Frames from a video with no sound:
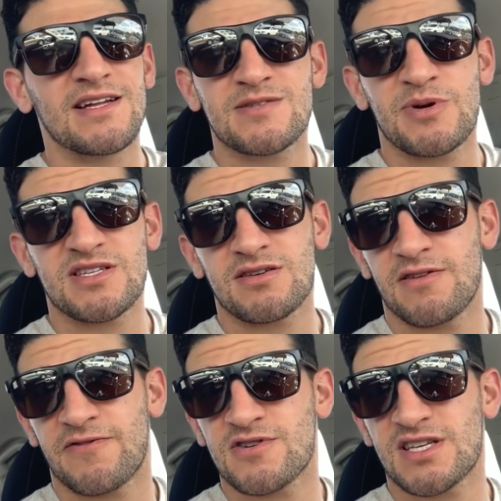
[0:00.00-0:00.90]
that's basically
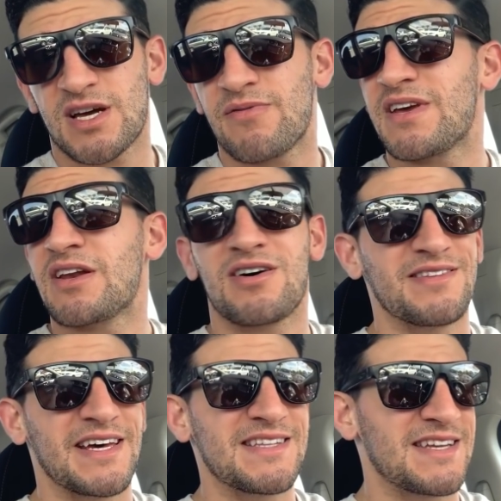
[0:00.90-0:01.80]
the first thing I've eaten all
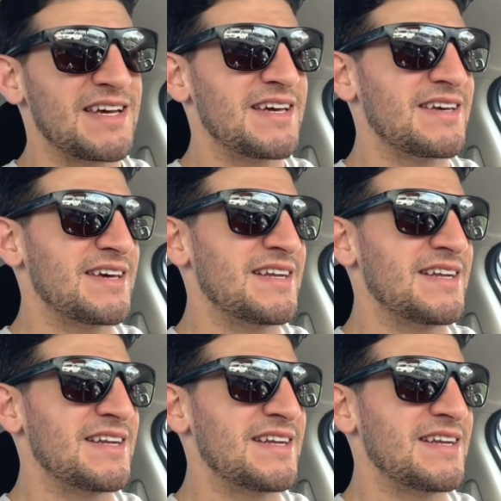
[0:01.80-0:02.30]
day today.